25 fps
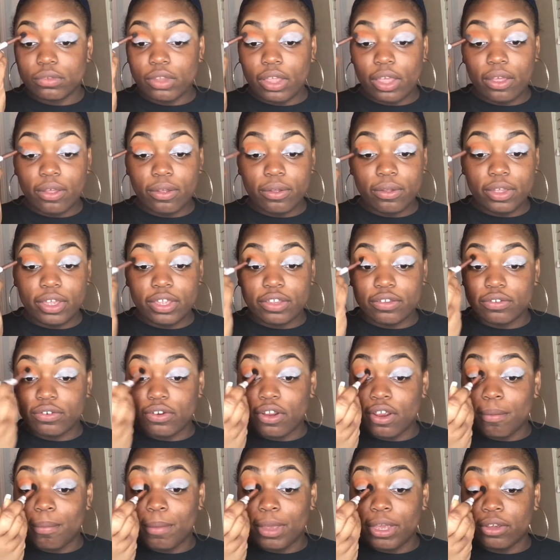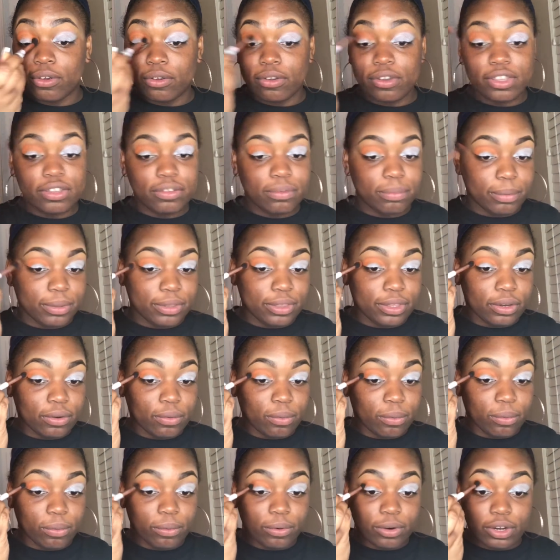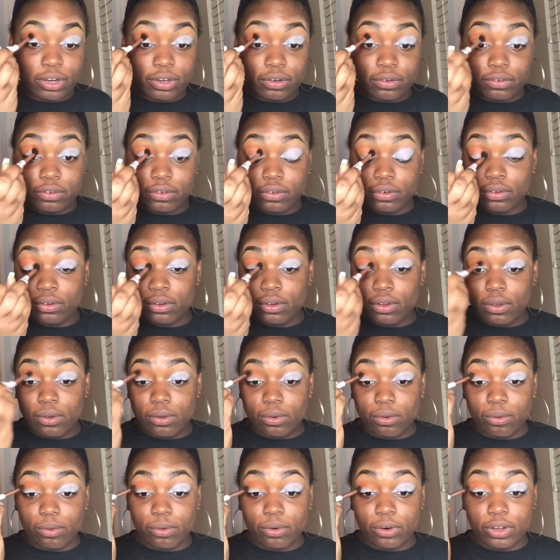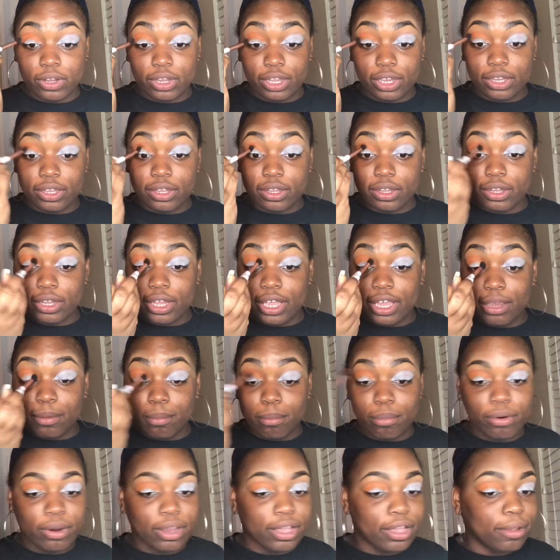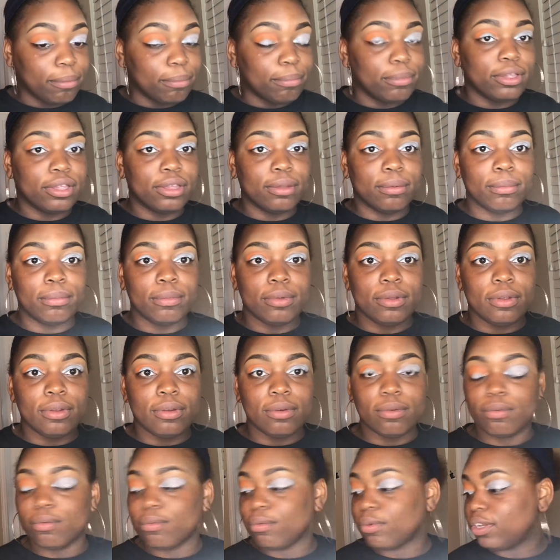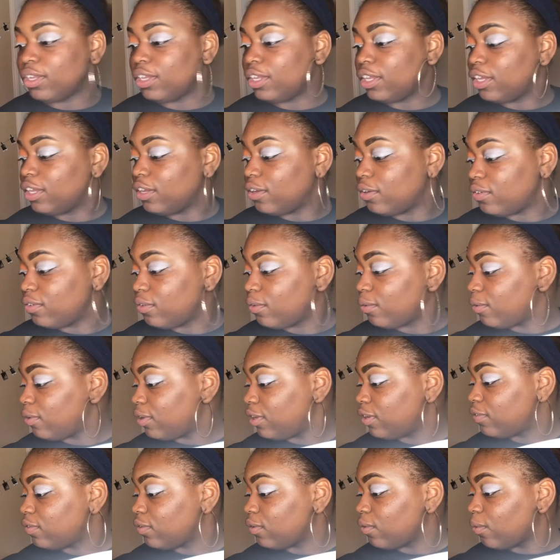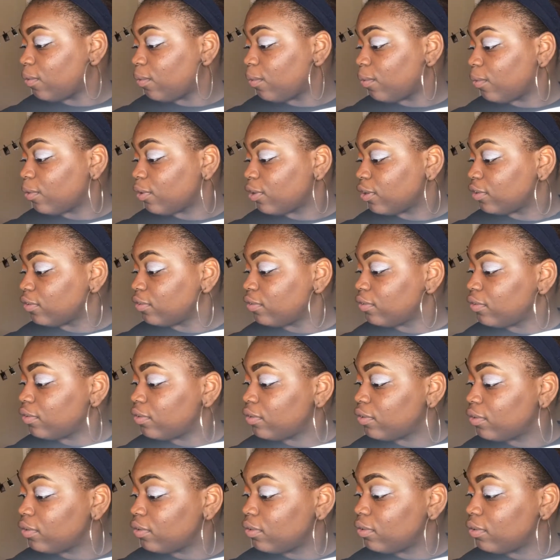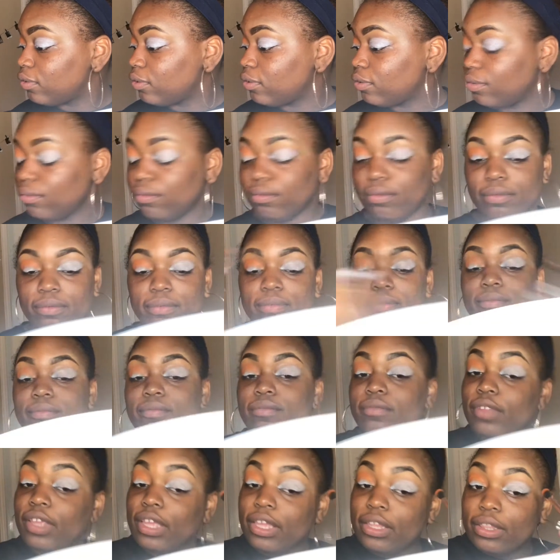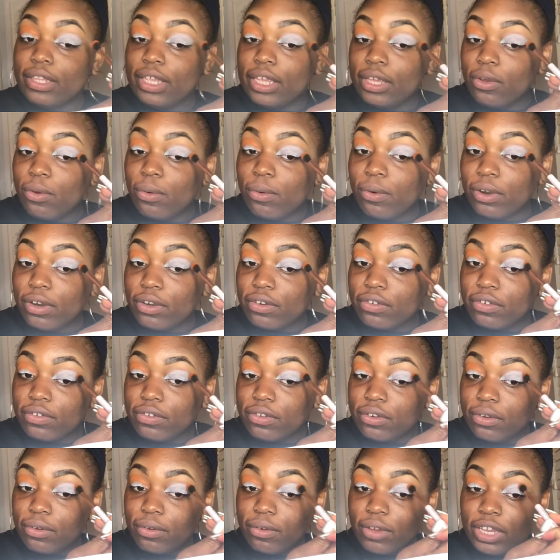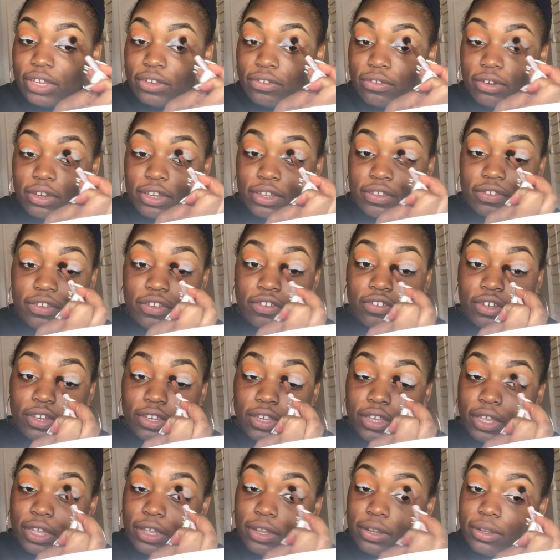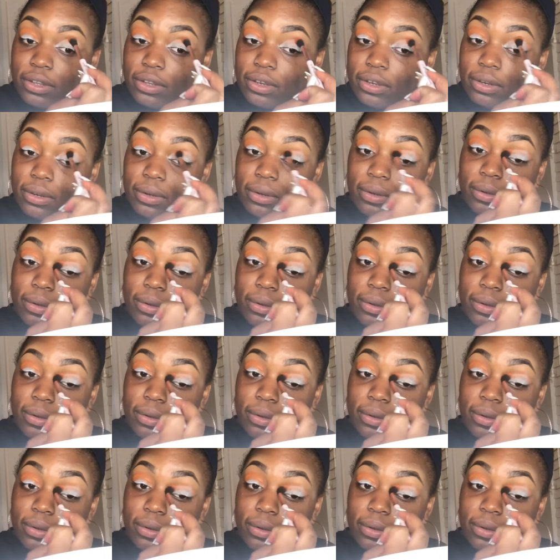I always start my crease with an orange or like a light brown, but really it's always an orange. I think orange is a great transition color.